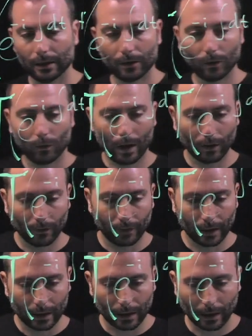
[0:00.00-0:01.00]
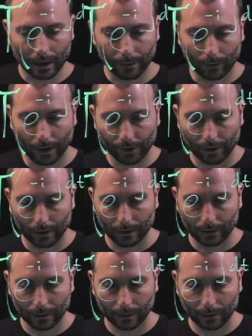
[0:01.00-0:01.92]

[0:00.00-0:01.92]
So one of these exponential.